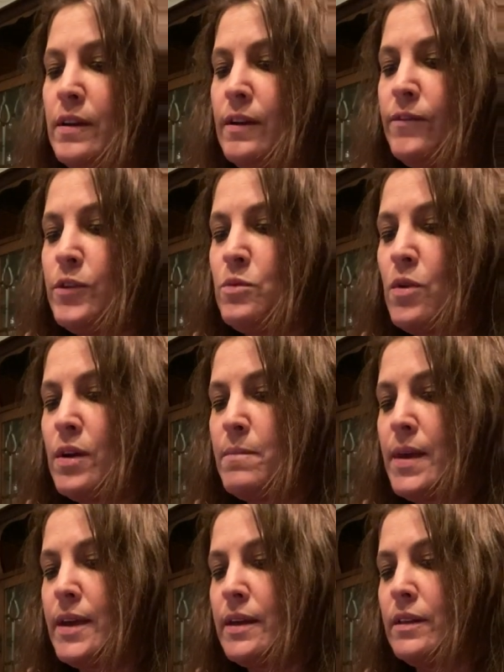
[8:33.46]
if you want to
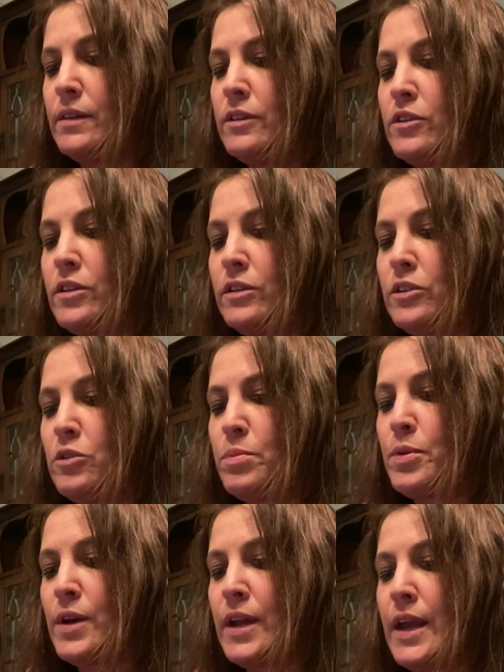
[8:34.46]
make it look a little
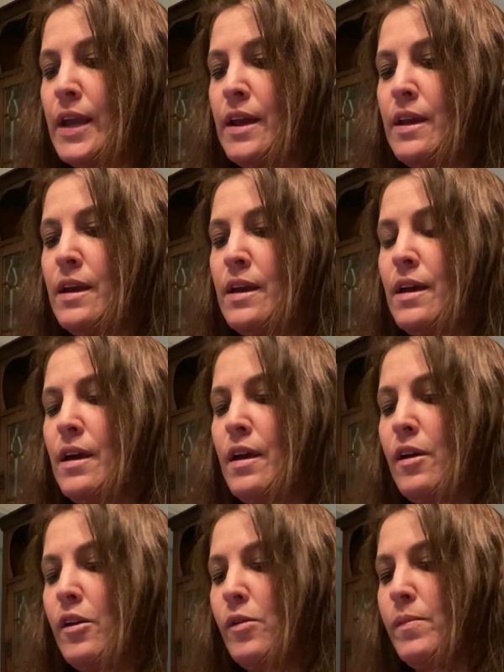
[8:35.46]
pretty.
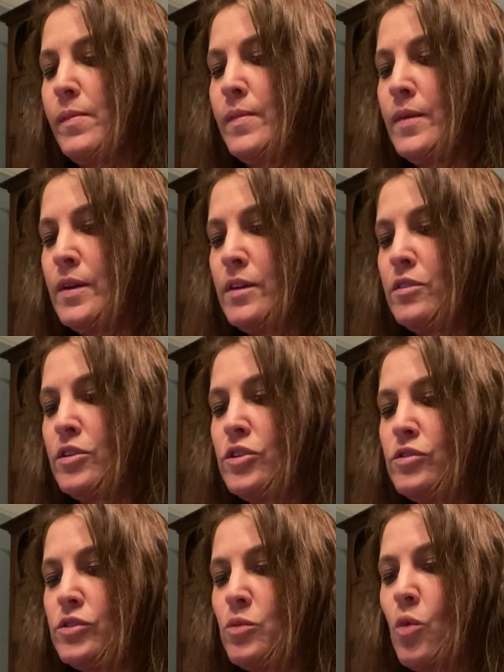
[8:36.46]
You could
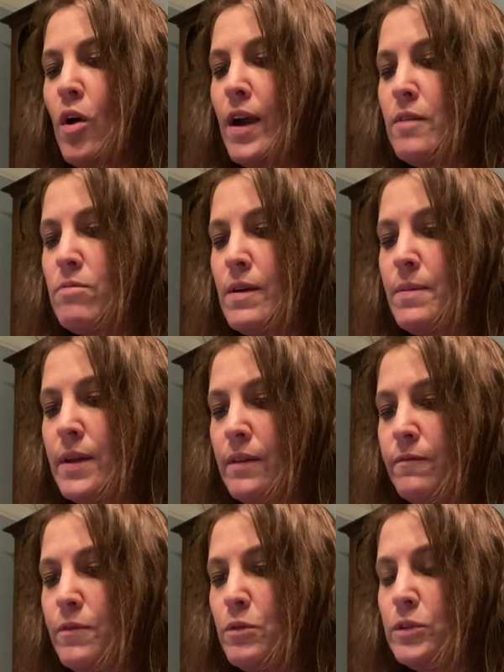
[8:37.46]
use a wide ribbon
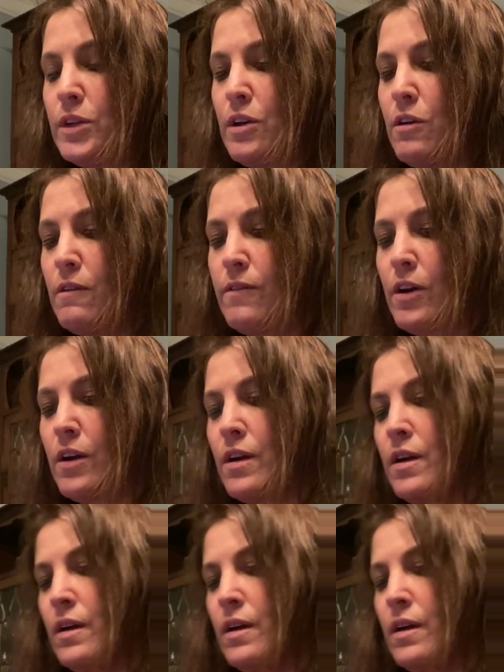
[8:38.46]
and fold it over.